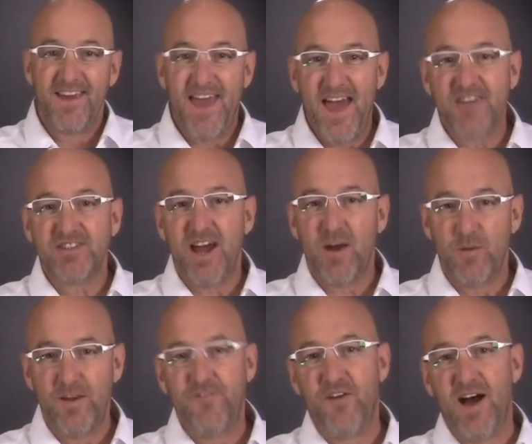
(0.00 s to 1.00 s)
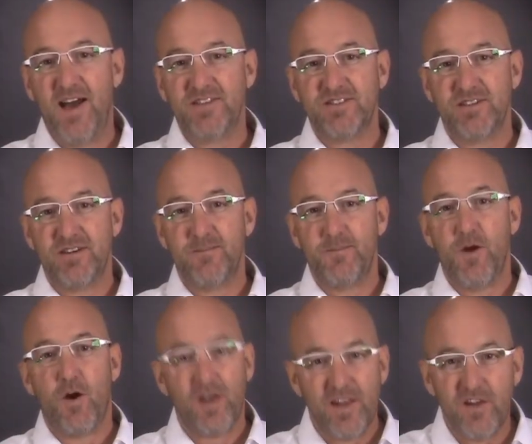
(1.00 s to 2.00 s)
Cash out refis
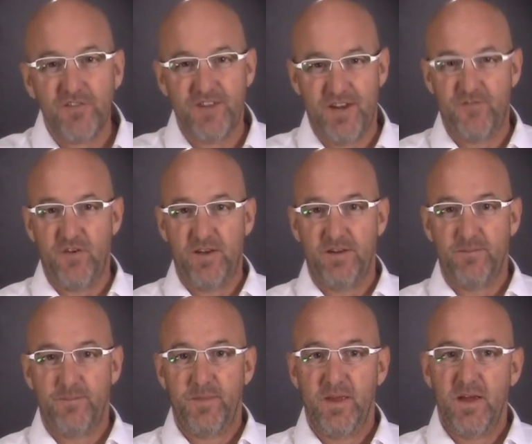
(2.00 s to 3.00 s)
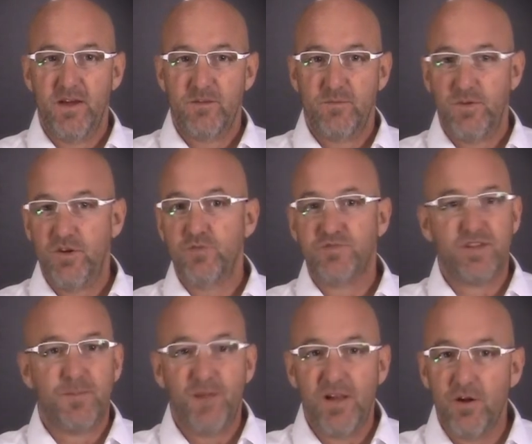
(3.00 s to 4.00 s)
are a little different. You
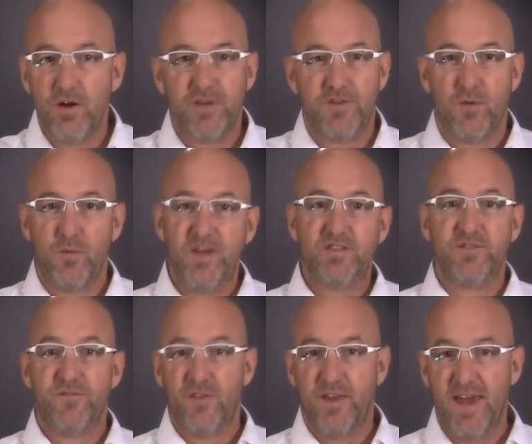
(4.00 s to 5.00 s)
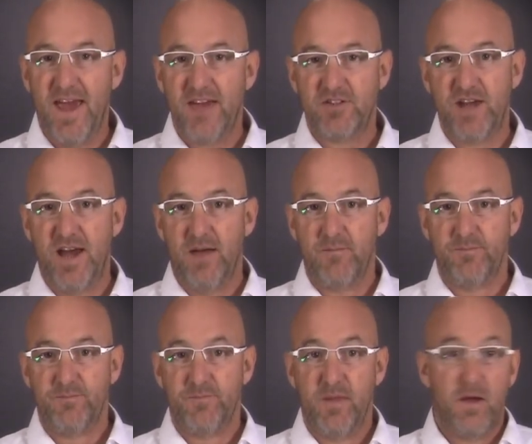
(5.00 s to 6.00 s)
simply look at the reason for the cash out.
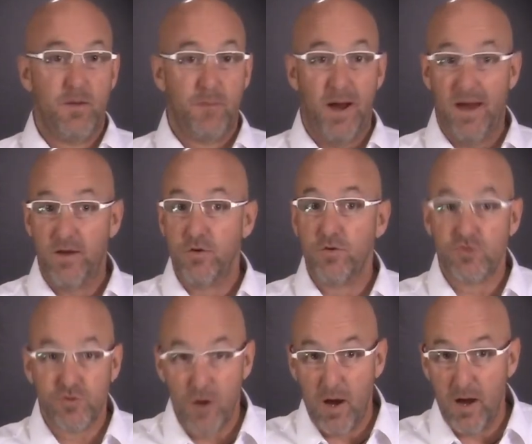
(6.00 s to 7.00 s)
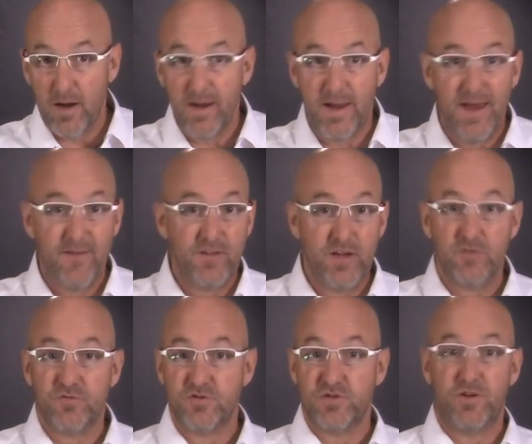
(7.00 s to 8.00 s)
Buy a new truck and have the
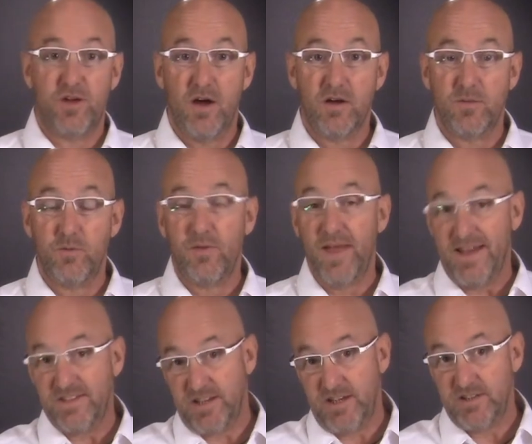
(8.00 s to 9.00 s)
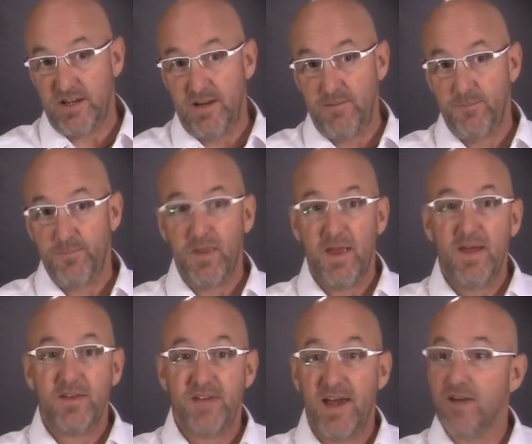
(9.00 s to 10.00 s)
interest deductible, that's easy.
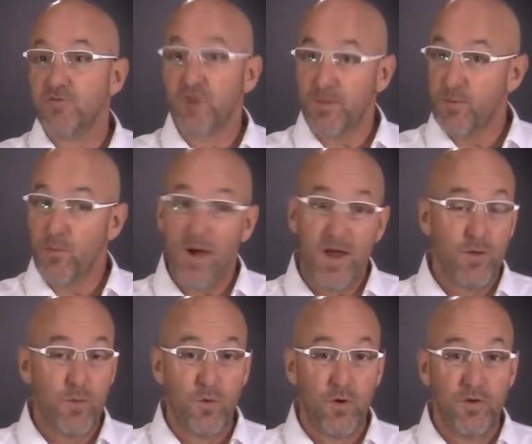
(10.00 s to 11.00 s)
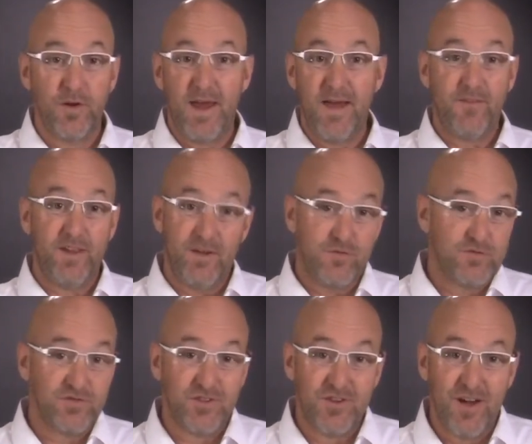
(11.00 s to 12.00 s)
Take a trip around the world and have the
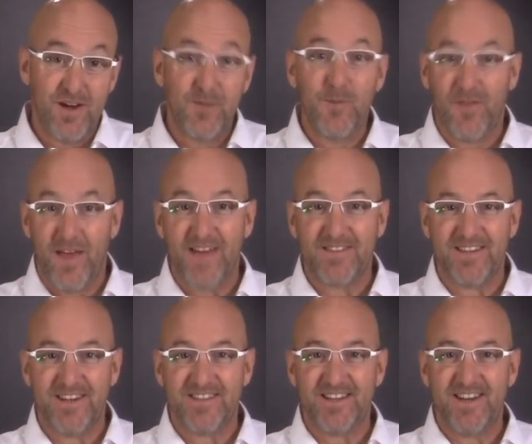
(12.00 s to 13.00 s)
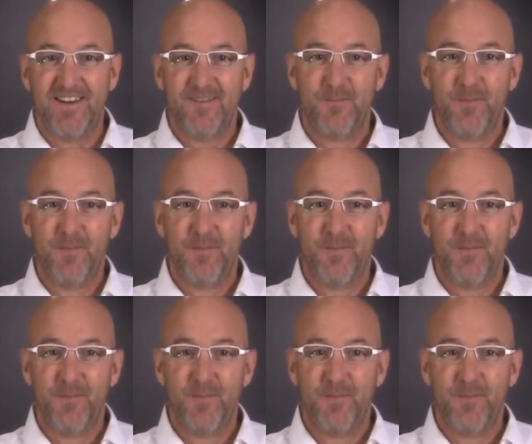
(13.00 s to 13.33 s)
interest deductible, that's easy.